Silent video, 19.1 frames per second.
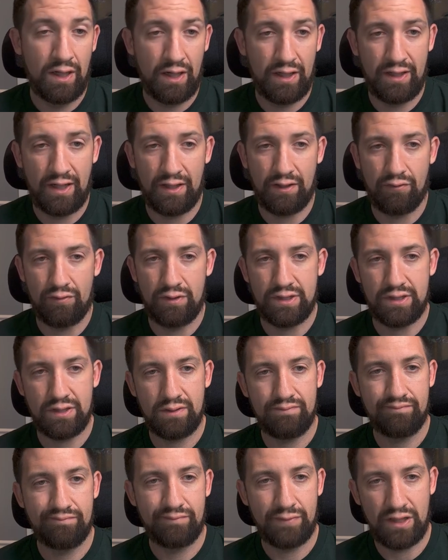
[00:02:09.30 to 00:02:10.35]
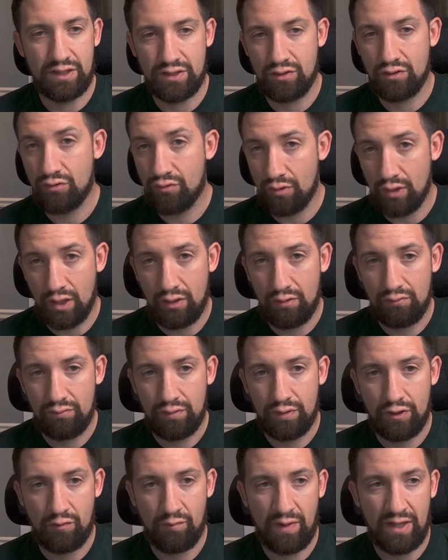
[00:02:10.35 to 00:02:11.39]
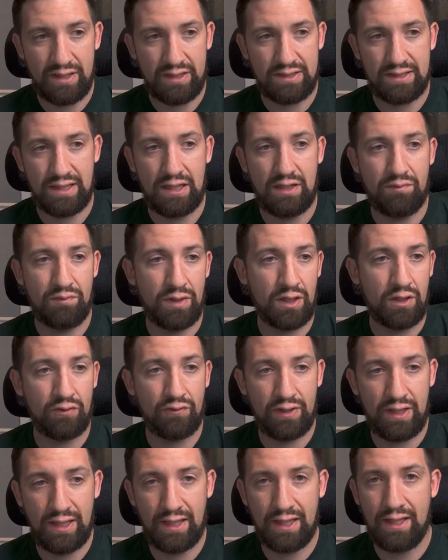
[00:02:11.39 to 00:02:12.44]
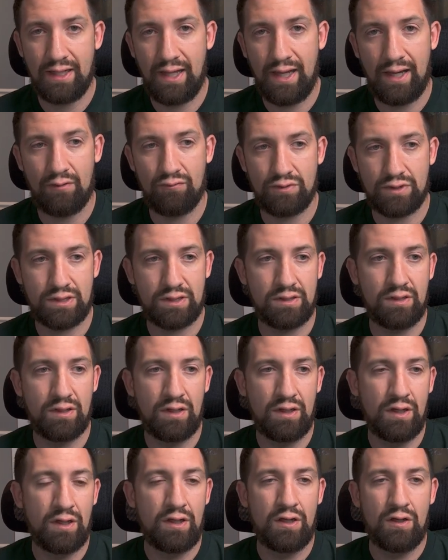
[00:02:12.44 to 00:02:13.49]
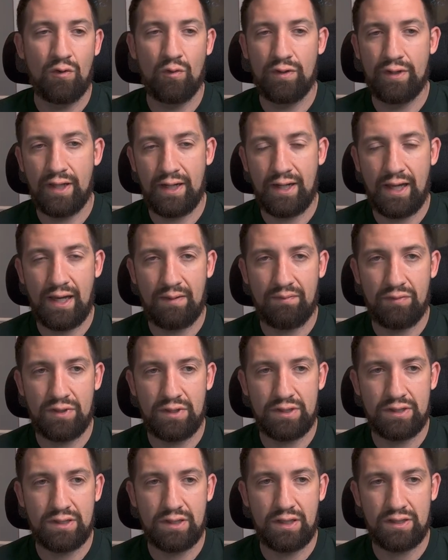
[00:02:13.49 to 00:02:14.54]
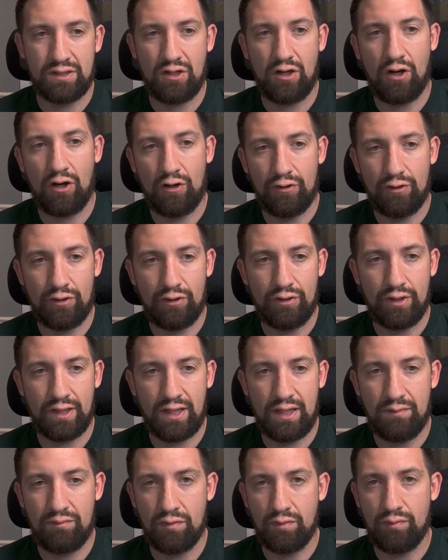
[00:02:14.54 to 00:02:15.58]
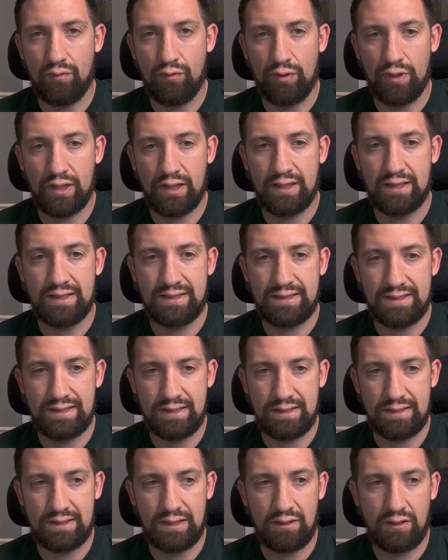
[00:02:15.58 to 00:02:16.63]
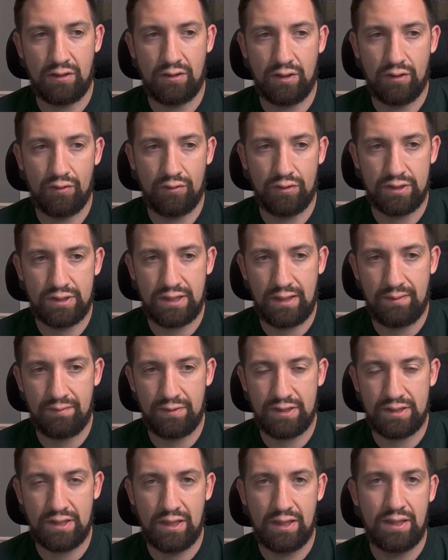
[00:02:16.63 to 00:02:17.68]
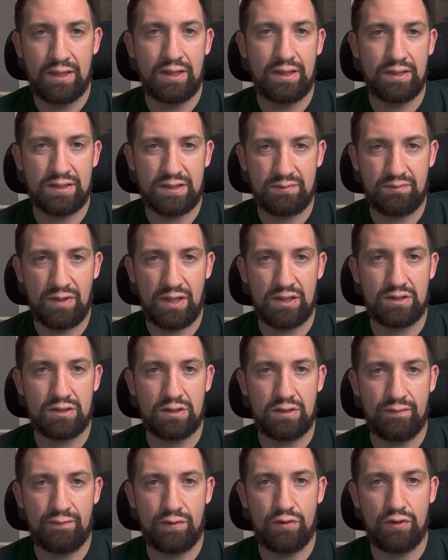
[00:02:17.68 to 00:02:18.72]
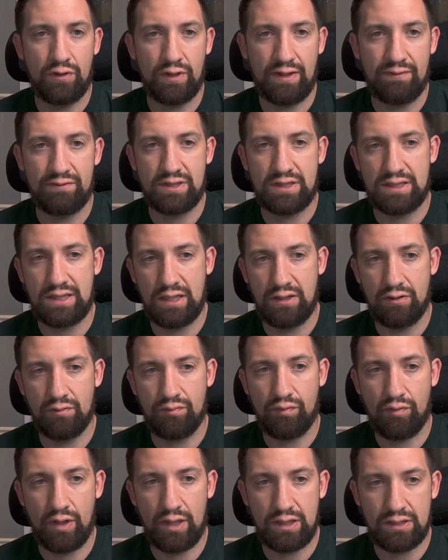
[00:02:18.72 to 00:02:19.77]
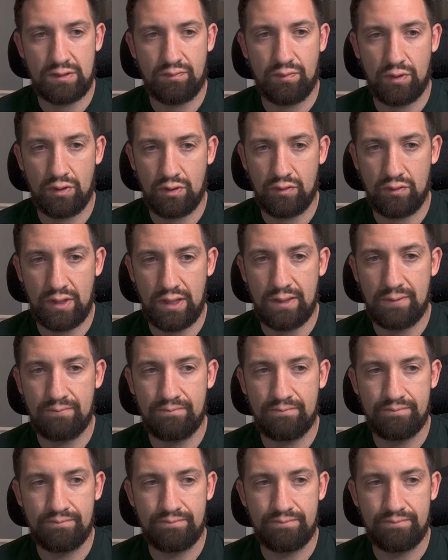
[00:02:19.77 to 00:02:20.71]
Another reason, as you grow, you might decide to bring cleaning in-house. When that happens, it's harder to keep reporting consistent on owner statements, especially if you don't have a standard price per clean.